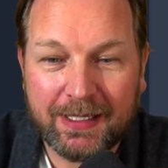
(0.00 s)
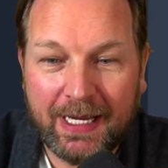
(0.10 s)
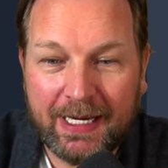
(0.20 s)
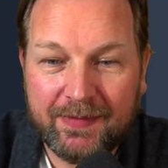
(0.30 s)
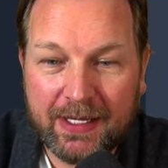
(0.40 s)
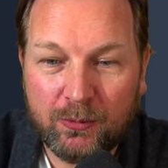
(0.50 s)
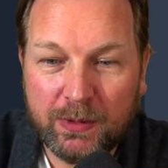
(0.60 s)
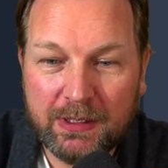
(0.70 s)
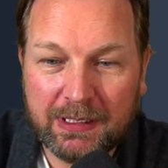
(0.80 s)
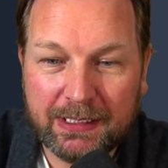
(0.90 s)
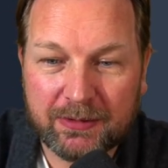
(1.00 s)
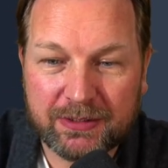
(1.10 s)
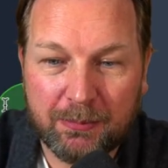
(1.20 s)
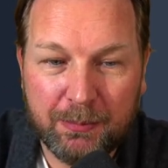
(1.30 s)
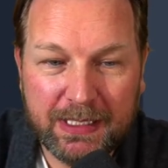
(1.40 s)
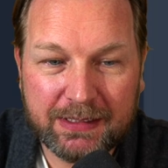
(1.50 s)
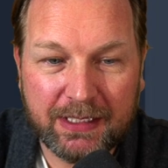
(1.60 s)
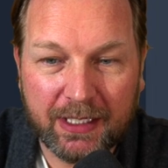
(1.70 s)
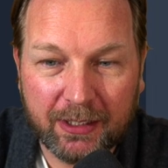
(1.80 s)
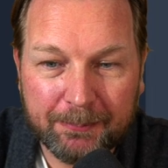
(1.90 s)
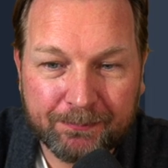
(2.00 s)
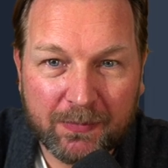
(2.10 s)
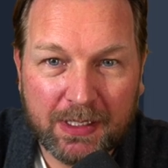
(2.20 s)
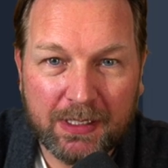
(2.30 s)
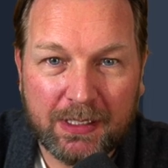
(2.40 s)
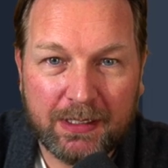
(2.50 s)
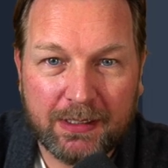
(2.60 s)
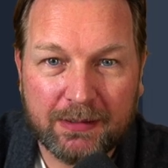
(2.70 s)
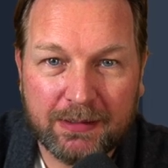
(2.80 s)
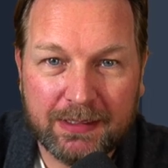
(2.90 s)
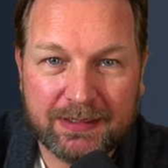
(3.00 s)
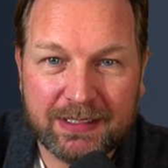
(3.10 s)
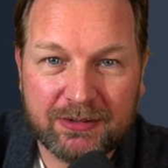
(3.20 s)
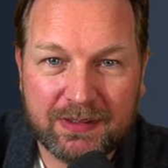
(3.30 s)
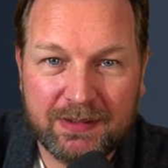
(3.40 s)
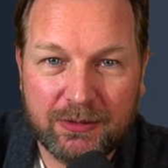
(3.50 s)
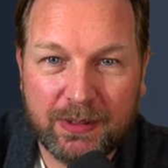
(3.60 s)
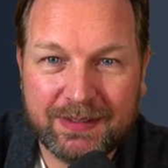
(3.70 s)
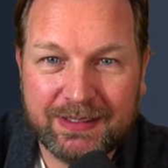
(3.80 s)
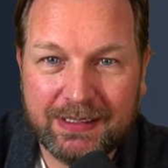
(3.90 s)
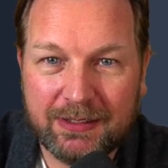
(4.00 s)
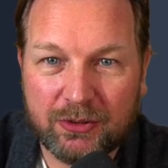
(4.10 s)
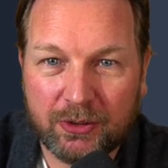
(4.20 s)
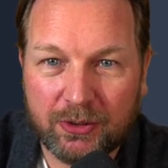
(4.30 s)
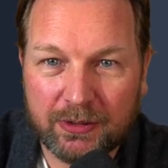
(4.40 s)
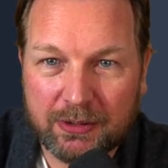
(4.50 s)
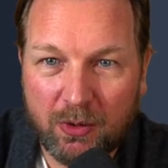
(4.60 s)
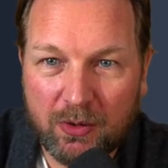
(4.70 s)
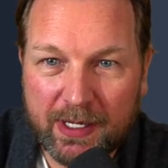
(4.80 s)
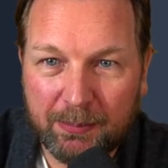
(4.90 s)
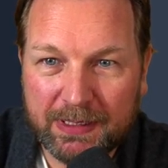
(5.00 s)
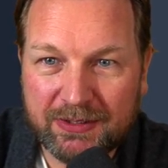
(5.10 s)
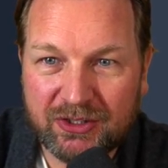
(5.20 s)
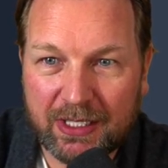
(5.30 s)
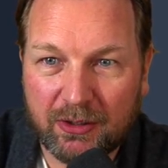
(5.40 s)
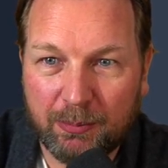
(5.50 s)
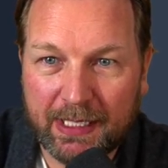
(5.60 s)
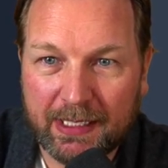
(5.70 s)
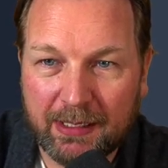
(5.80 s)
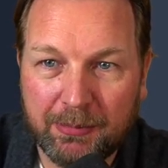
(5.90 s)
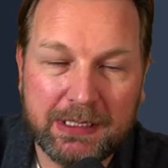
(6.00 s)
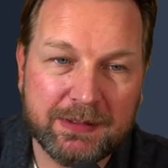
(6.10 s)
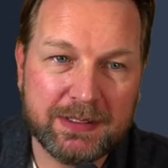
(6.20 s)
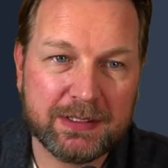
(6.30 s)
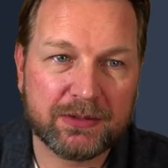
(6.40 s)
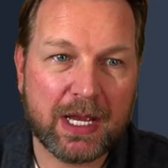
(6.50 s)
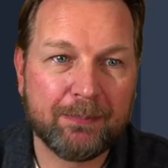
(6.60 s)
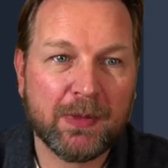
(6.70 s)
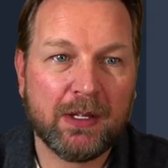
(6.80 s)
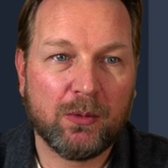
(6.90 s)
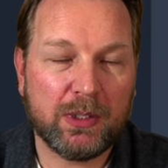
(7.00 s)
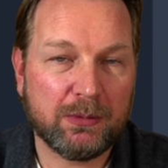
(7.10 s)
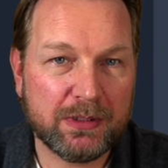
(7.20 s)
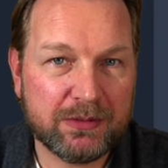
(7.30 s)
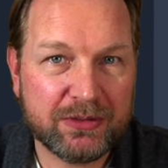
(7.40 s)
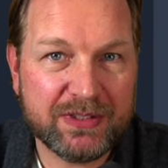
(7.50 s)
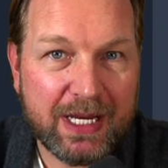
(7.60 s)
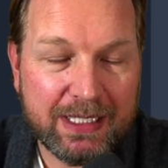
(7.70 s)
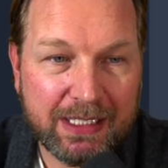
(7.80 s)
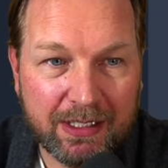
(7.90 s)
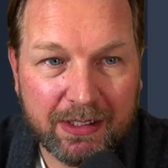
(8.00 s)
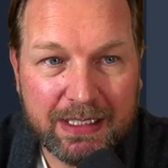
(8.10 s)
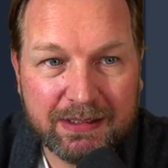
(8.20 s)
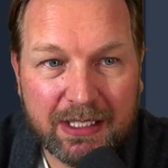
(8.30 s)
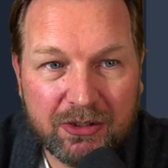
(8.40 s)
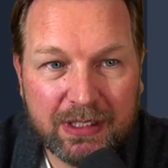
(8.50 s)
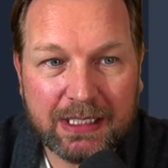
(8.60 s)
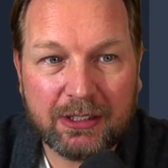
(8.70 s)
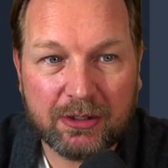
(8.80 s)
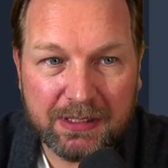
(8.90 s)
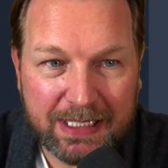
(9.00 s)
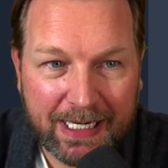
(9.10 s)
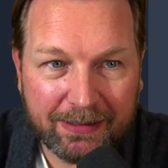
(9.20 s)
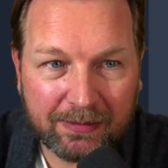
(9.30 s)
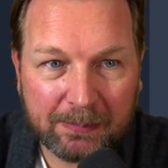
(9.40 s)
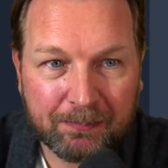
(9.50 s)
And then when you click on submit here, it says you exceeded your current quota. Please check your plan and billing details. Now, what I want to say here is that you can connect